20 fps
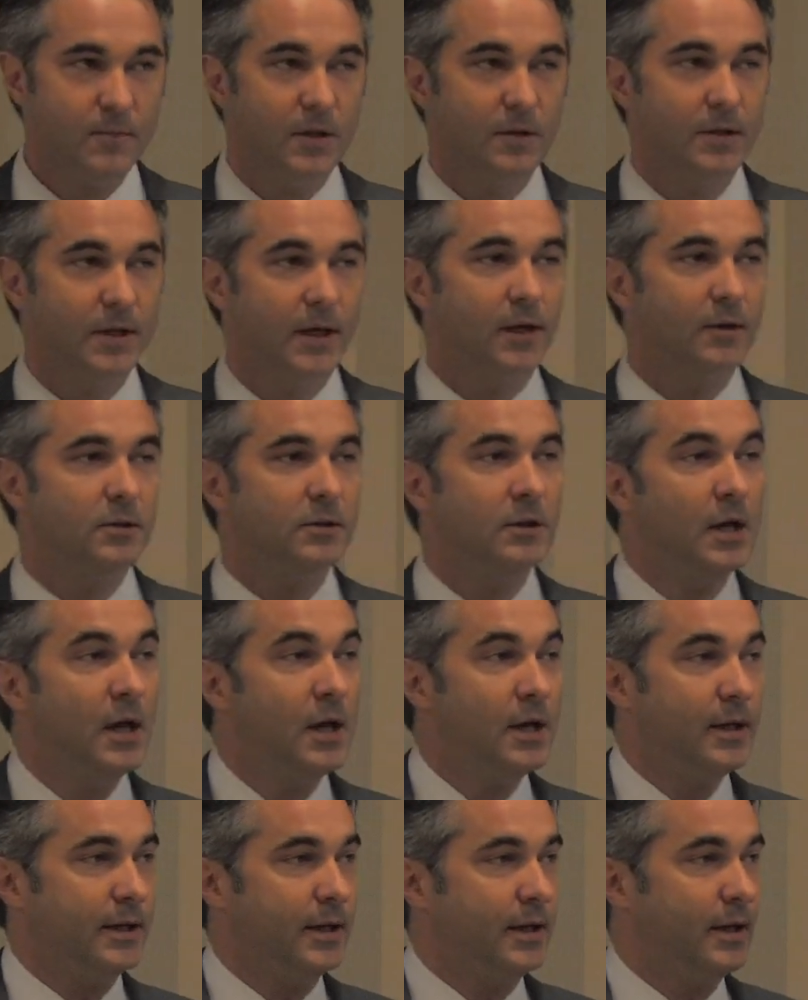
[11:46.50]
Now,
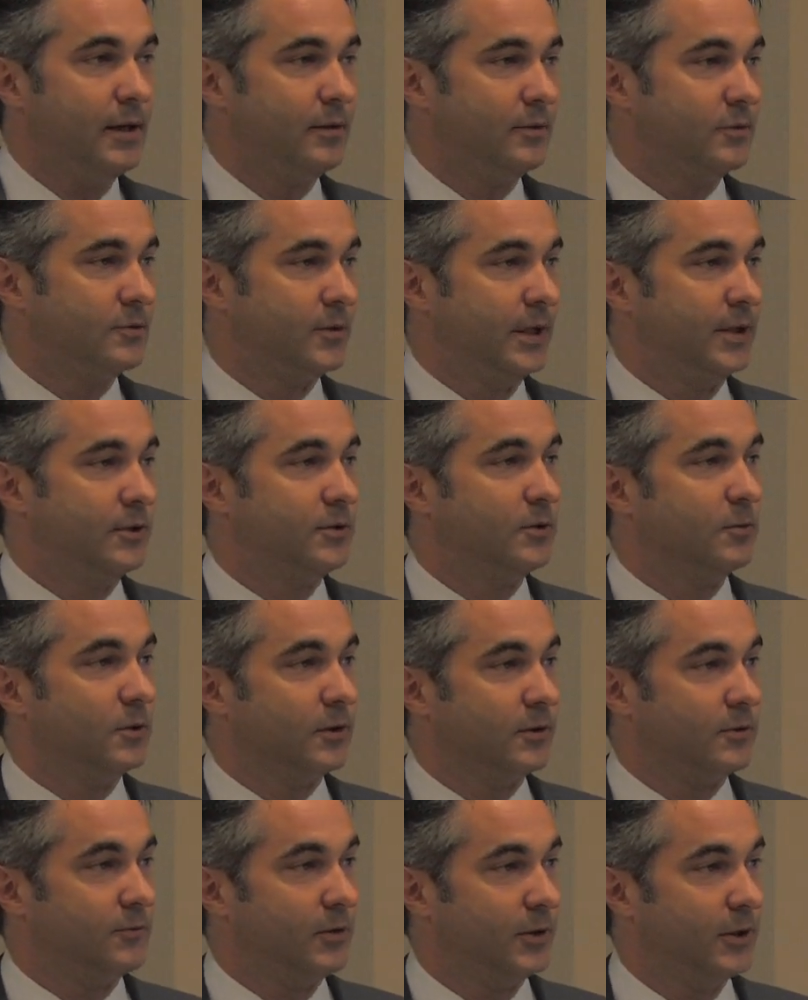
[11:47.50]
transit
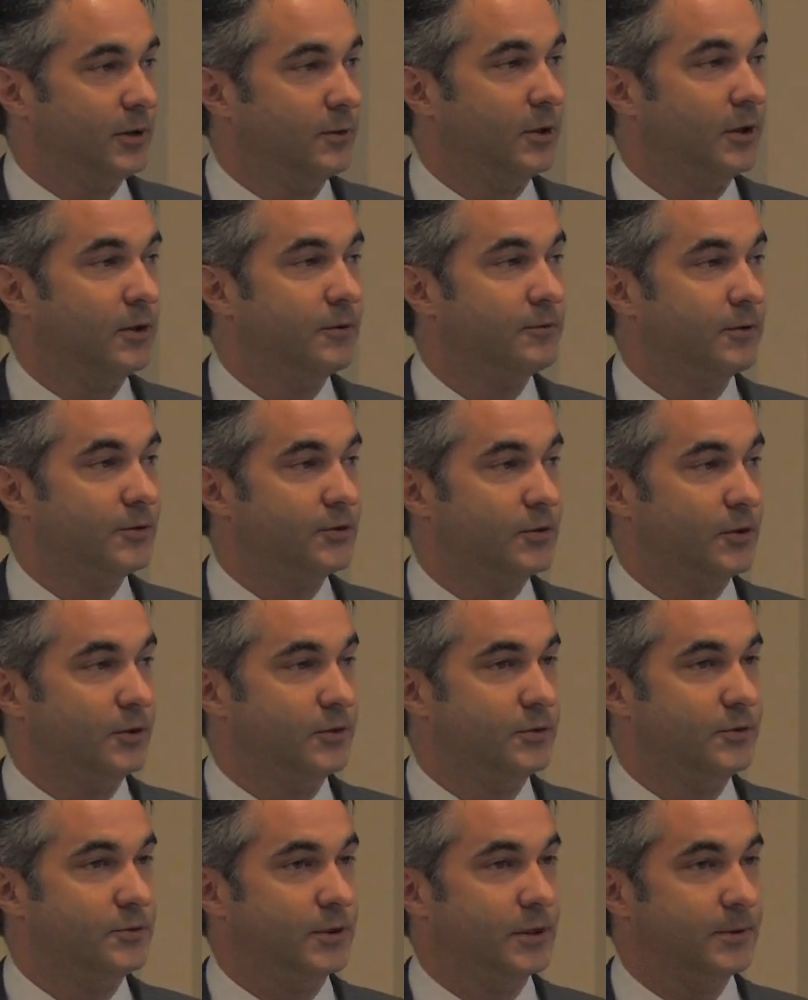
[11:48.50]
works very well for
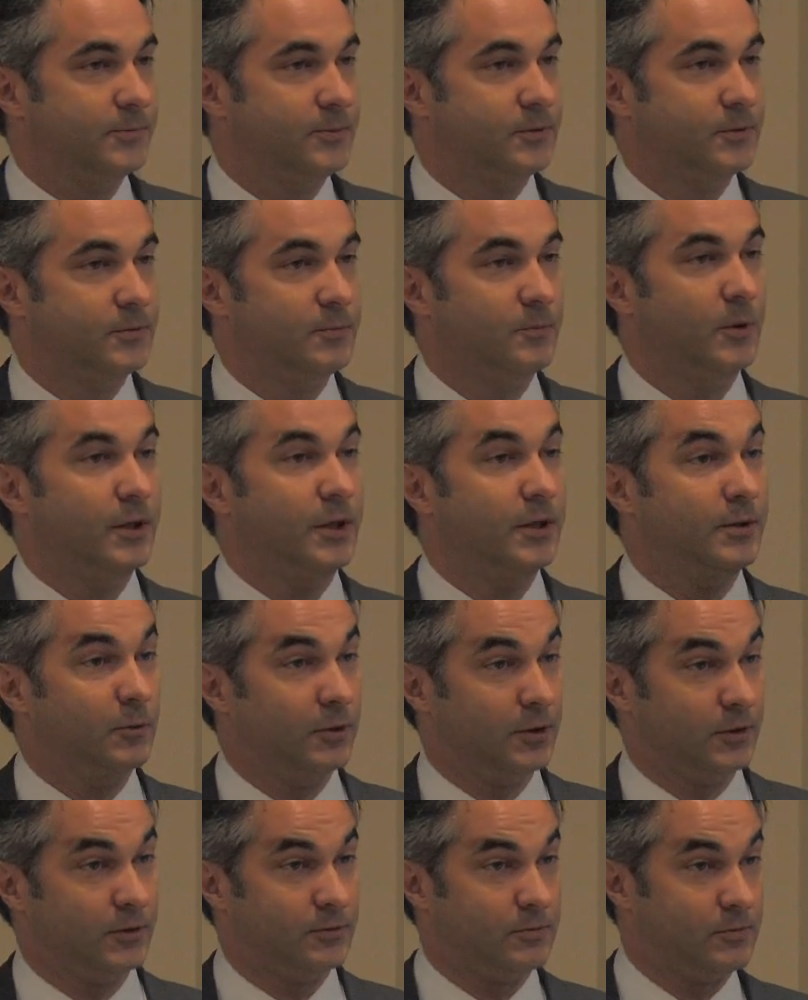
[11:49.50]
certain trips, but it
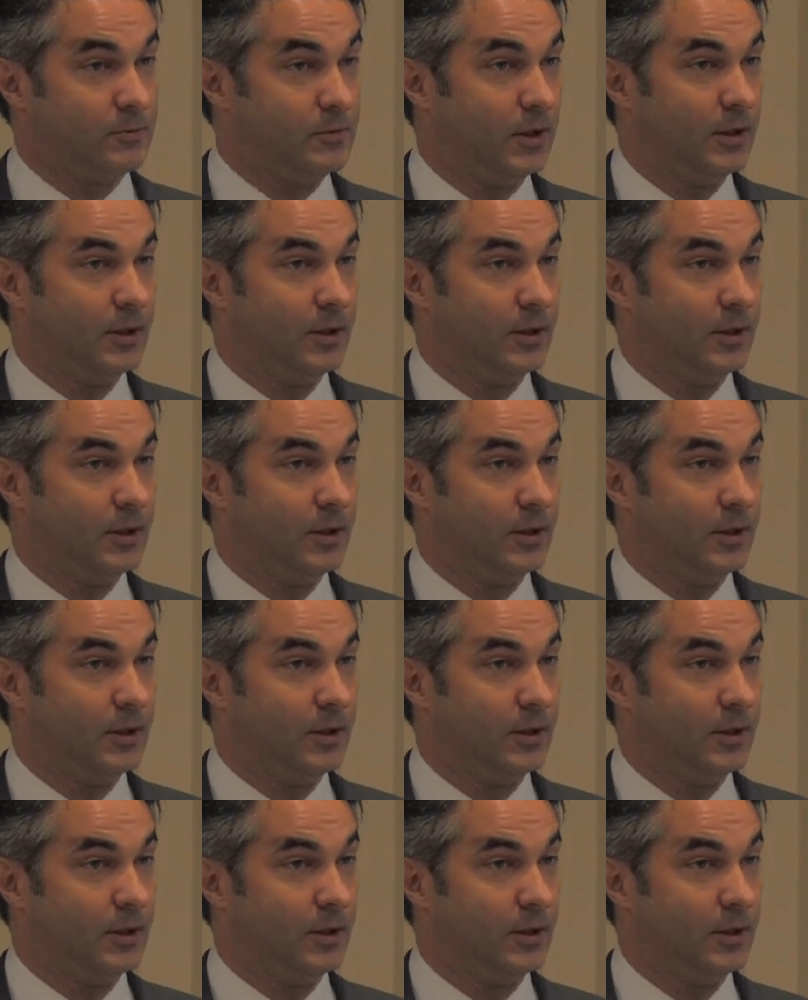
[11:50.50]
works